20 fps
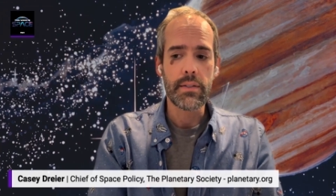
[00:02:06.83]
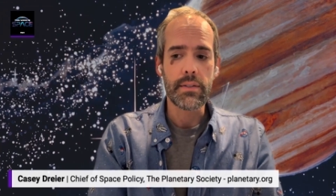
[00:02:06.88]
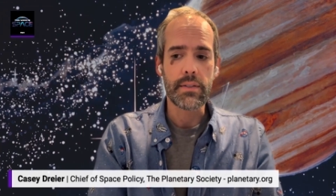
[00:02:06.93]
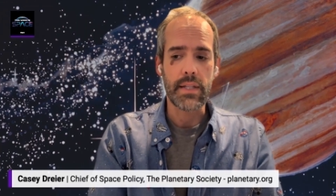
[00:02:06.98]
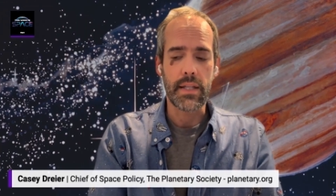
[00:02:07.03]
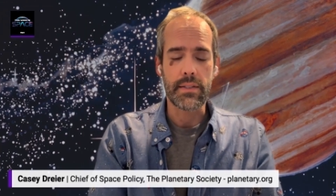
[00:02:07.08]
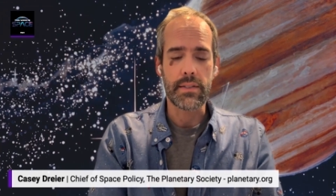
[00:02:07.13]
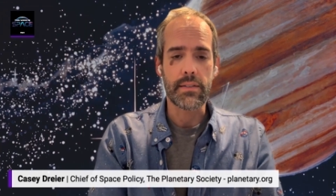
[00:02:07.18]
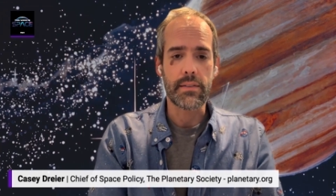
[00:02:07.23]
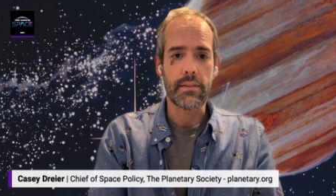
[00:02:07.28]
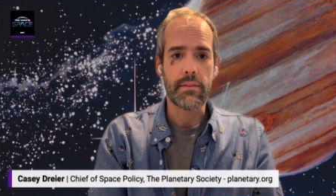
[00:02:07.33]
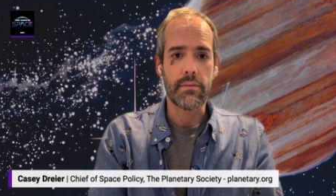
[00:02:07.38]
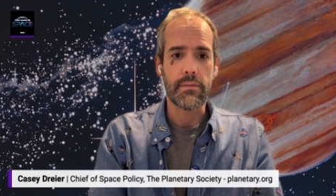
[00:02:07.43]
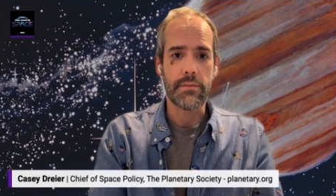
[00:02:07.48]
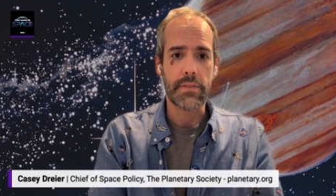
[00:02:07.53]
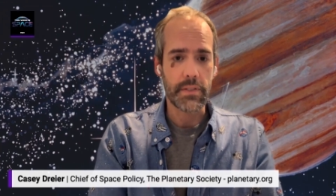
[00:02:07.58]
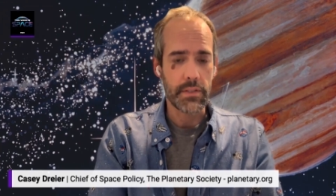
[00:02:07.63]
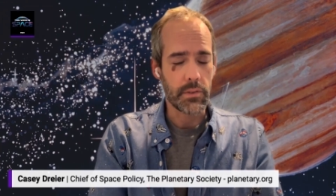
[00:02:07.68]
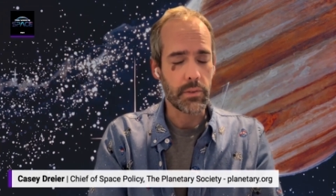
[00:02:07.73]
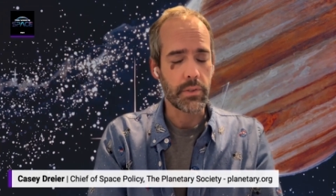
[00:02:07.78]
since
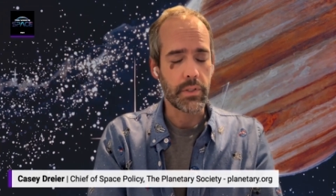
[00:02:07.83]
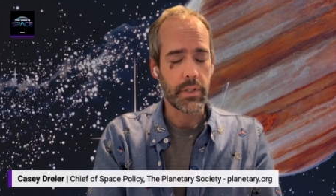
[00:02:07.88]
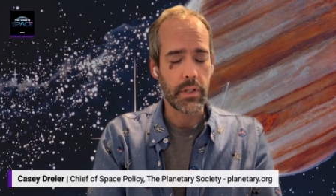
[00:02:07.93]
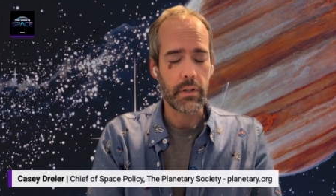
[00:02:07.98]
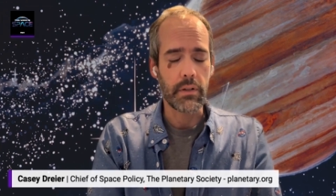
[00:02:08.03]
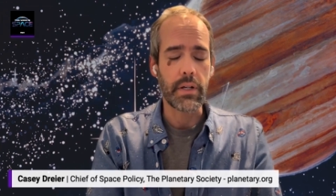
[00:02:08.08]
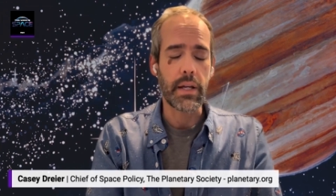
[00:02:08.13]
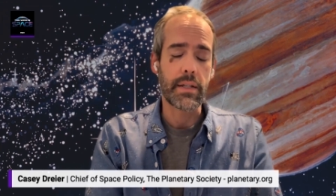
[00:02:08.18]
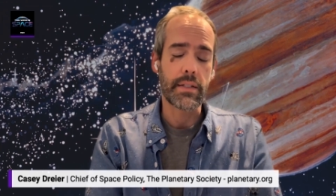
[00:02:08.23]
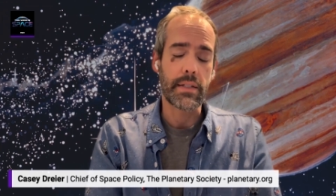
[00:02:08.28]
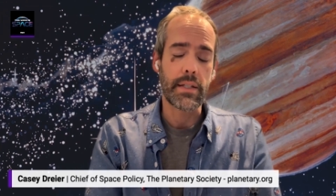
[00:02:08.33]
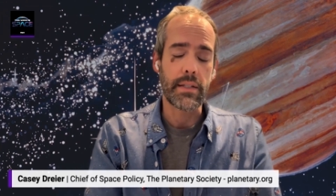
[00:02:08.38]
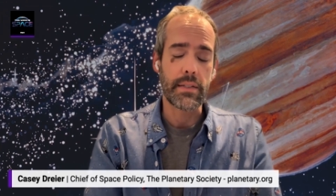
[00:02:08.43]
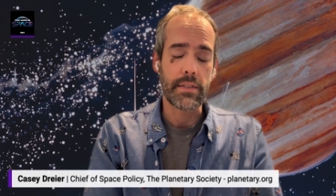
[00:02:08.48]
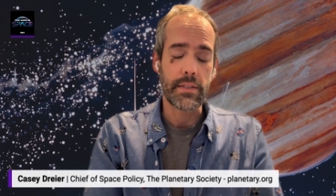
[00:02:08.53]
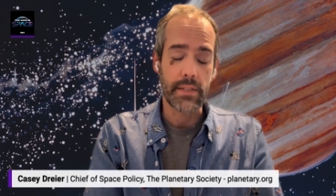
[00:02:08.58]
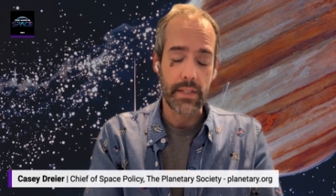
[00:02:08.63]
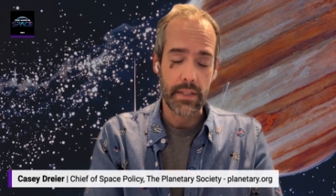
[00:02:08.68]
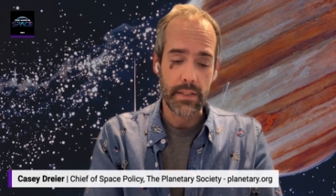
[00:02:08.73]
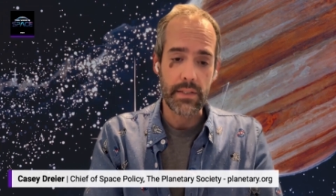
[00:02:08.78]
fiscal year
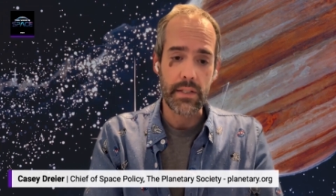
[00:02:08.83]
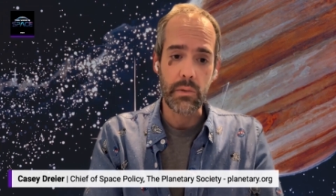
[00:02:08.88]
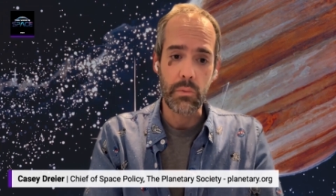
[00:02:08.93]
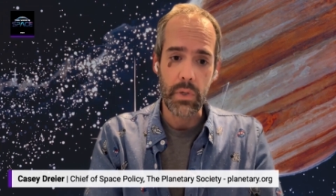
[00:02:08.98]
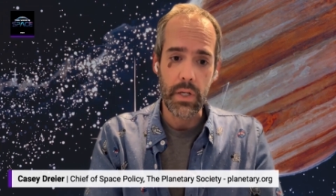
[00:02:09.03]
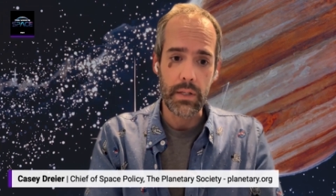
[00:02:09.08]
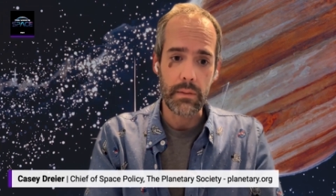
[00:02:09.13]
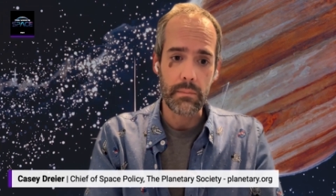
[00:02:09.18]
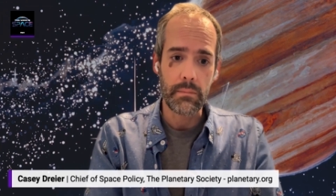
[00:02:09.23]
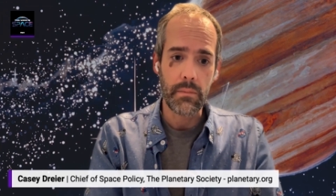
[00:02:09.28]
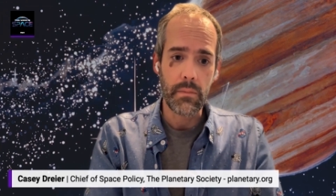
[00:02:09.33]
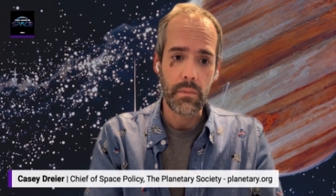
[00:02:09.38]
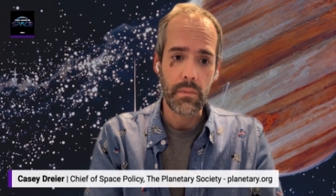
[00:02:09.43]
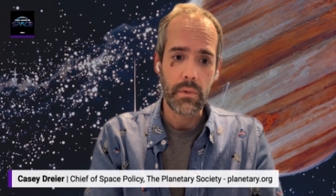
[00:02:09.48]
nineteen sixty-one.